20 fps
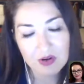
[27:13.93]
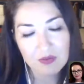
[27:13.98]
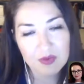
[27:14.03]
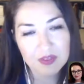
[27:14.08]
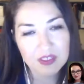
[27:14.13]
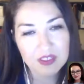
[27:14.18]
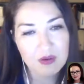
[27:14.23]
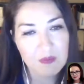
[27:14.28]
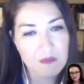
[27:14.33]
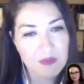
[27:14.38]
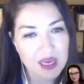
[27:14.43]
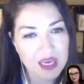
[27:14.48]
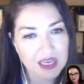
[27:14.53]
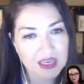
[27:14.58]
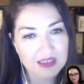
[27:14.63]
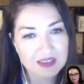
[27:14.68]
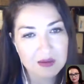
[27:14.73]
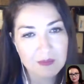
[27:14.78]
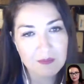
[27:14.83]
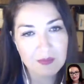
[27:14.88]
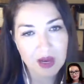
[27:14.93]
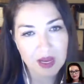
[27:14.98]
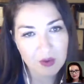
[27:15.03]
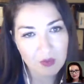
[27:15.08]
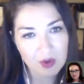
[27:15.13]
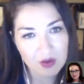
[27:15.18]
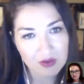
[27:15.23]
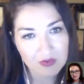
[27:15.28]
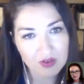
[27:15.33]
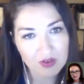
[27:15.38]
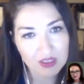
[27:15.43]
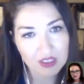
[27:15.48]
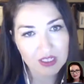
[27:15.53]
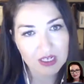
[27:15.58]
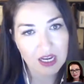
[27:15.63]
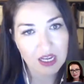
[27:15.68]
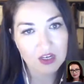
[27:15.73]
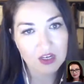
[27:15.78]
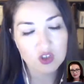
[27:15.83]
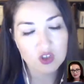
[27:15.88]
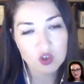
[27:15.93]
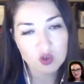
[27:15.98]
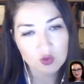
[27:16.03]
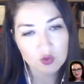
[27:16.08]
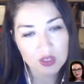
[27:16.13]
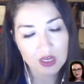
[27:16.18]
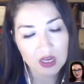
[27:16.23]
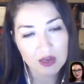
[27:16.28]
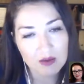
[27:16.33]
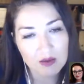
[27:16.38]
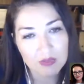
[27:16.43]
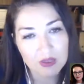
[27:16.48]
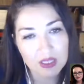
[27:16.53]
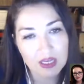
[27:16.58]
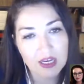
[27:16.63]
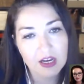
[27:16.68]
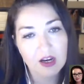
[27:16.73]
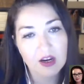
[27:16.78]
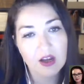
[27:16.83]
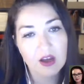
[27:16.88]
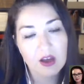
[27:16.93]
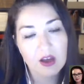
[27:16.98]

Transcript: but to me he's a bye-week fill-in and a 2-time play